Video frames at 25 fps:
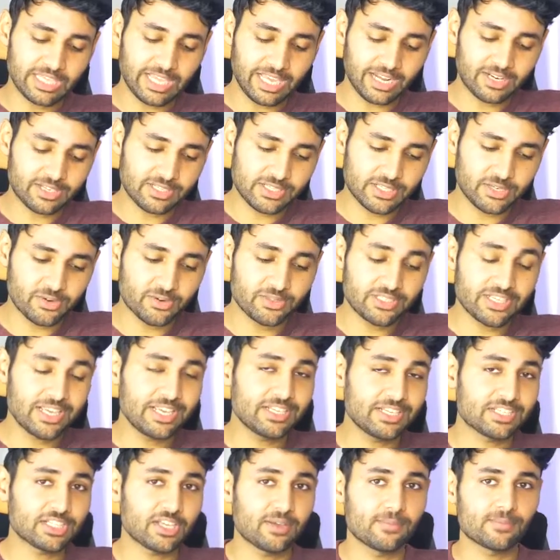the Galaxy Note
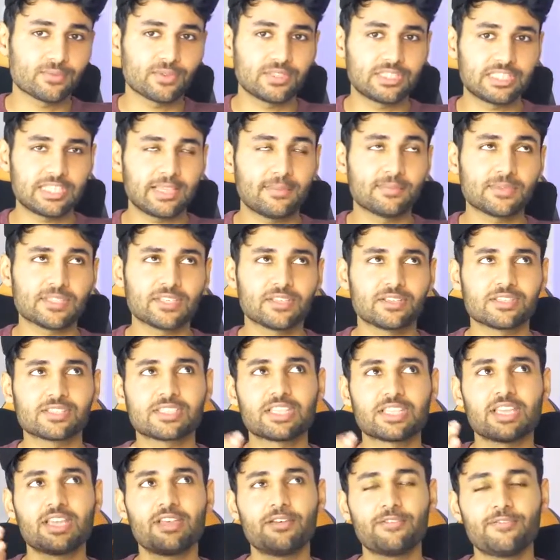8 comes with
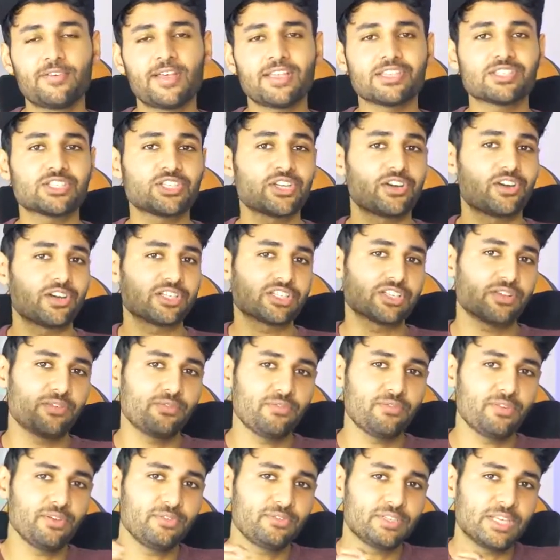Samsung's fast charge
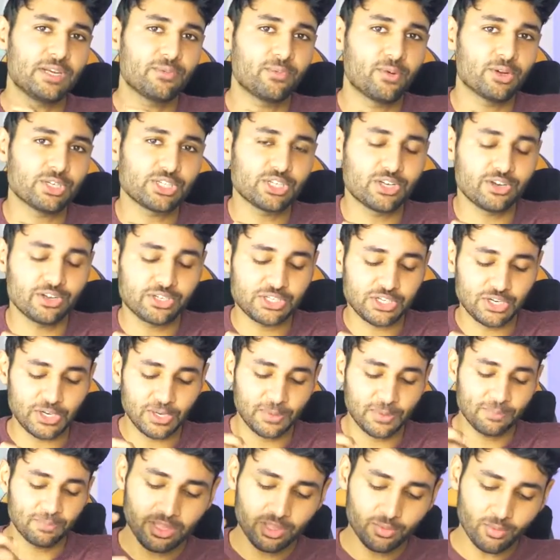15-watt
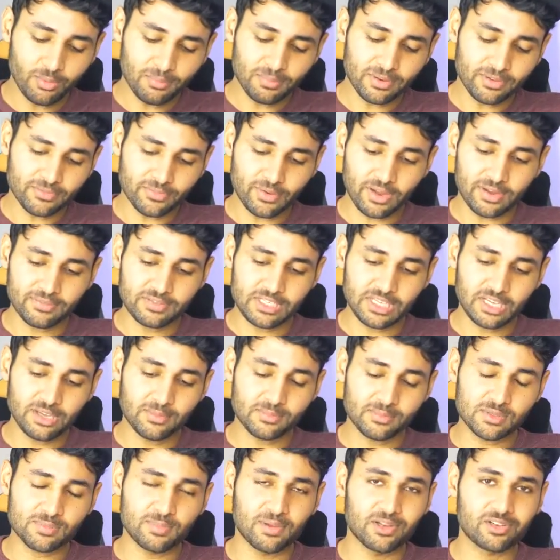charger, the OnePlus 5T
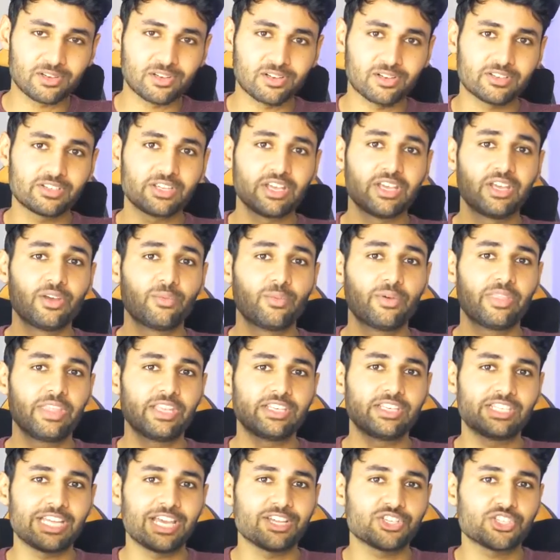comes bundled with
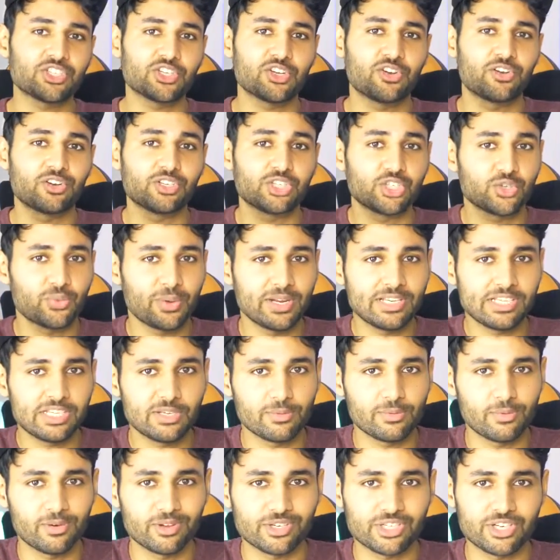a dash charge
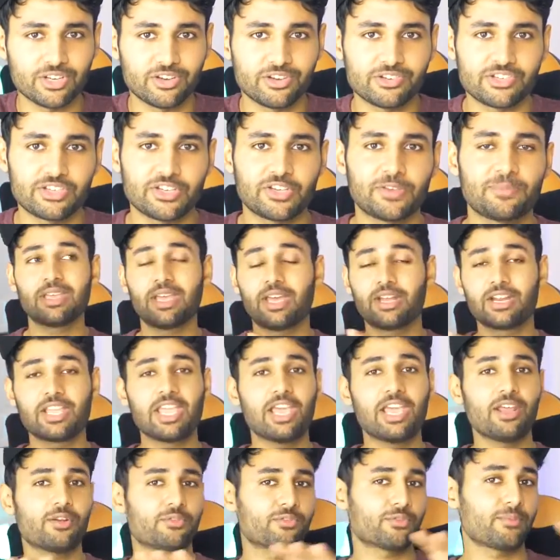20-watt charger. And
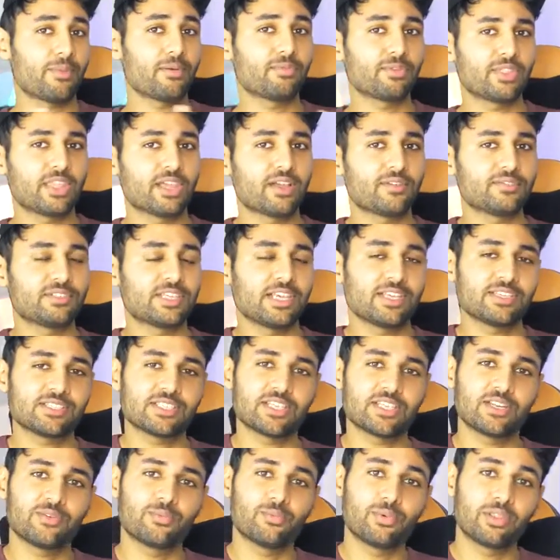again, from everything I've
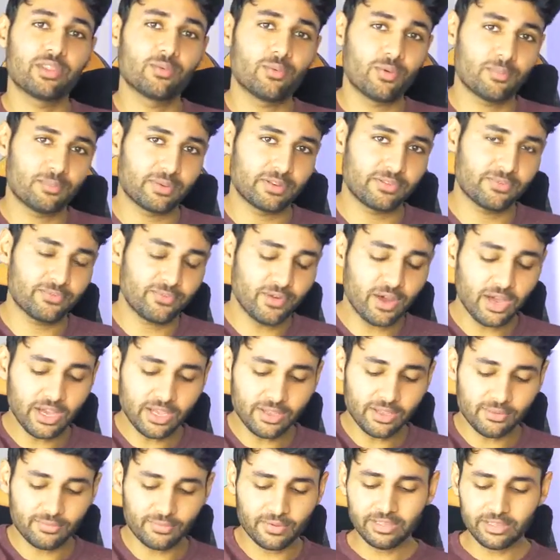tested with the OnePlus
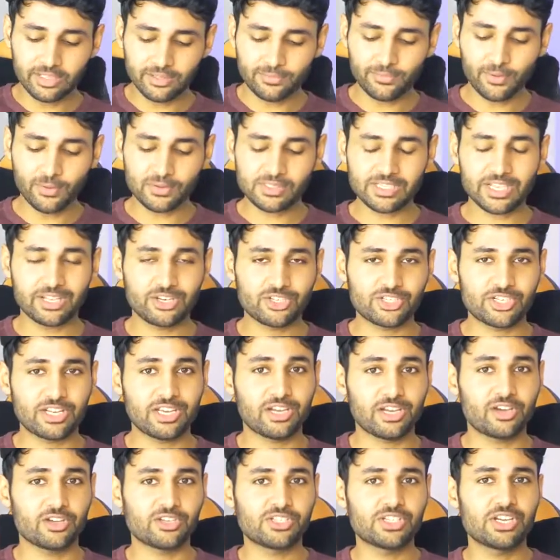5, this phone is going to
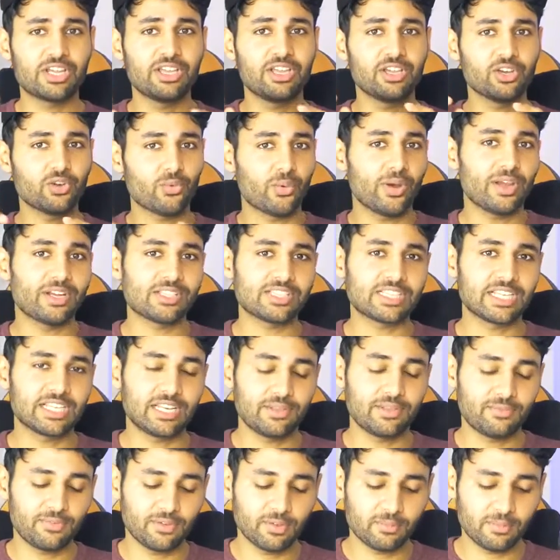charge quite a
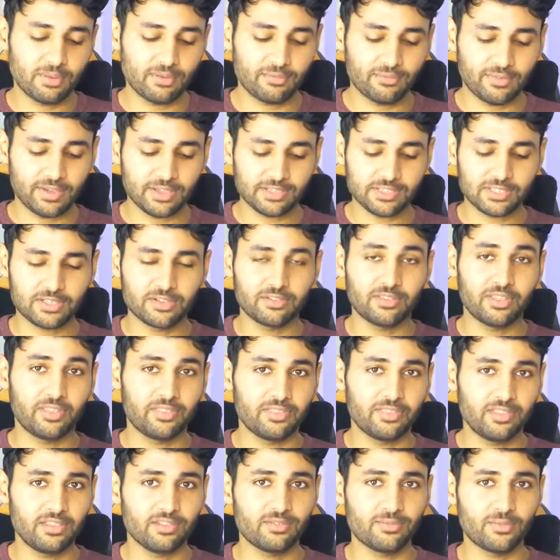significant bit faster
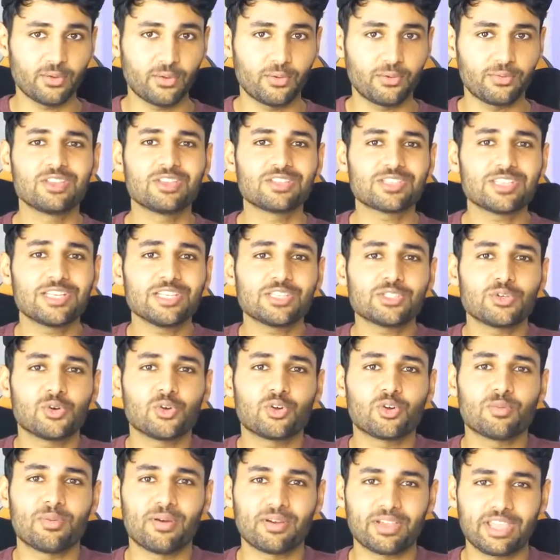than this phone. So let's
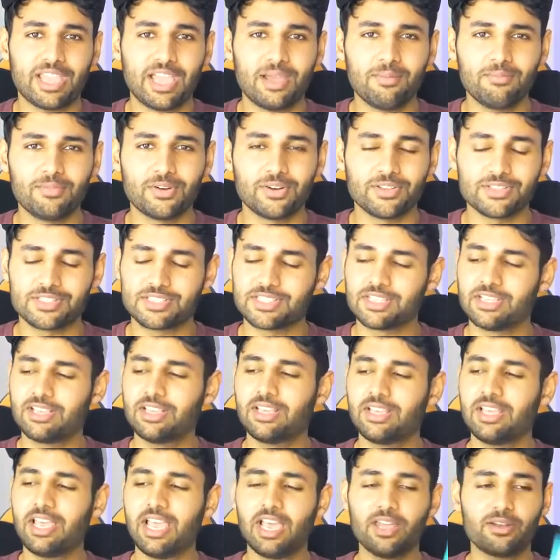talk about cameras.
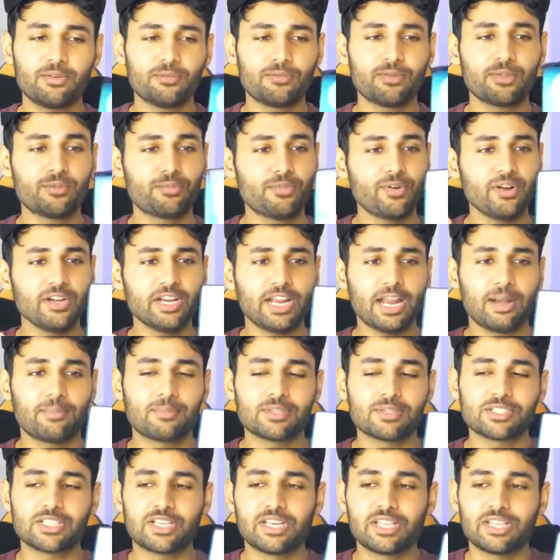And for the front
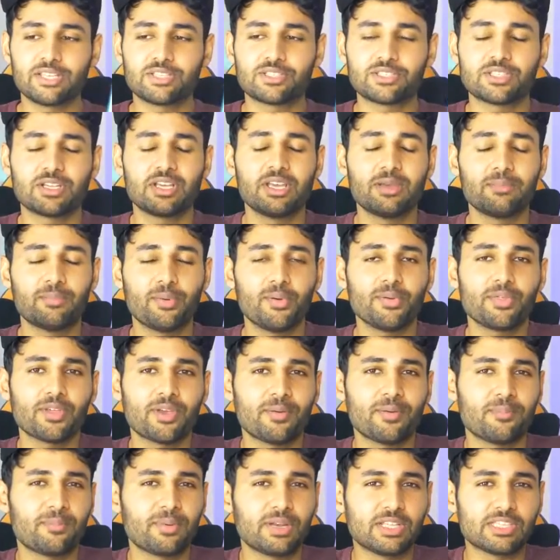cameras at least, both
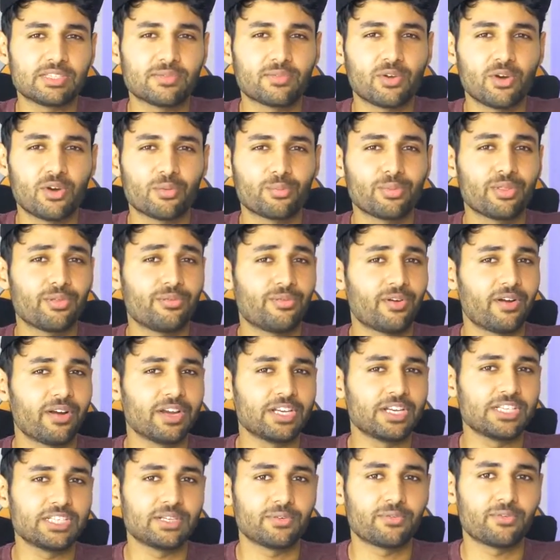companies have gone with a
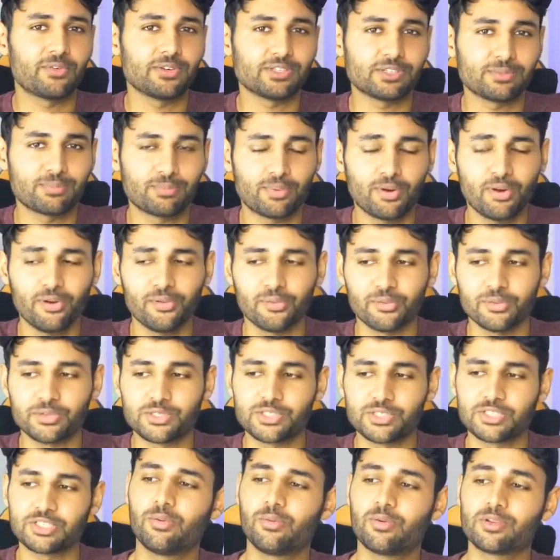very different
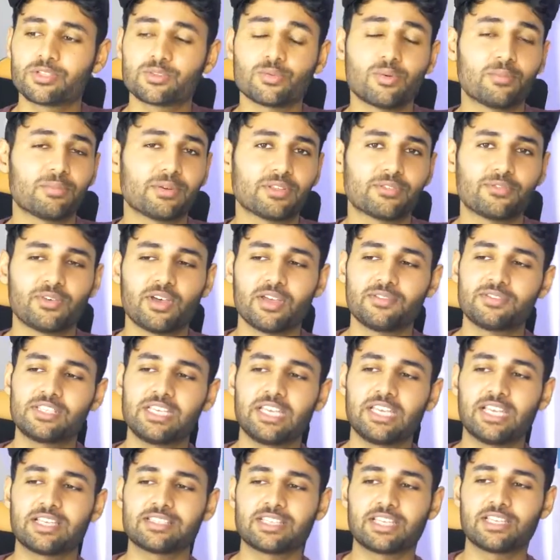approach. Whereas the OnePlus
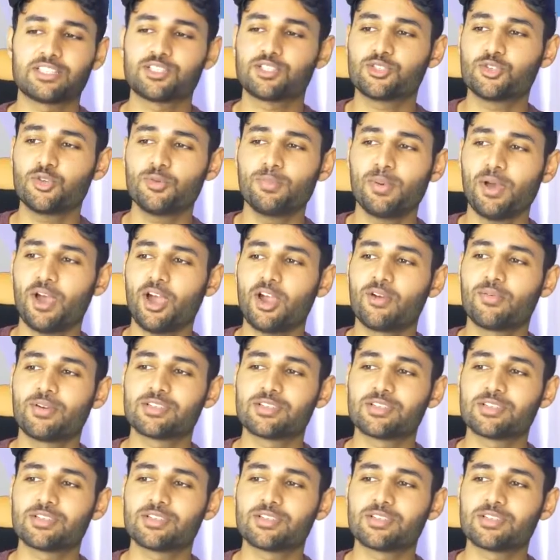5T has a super high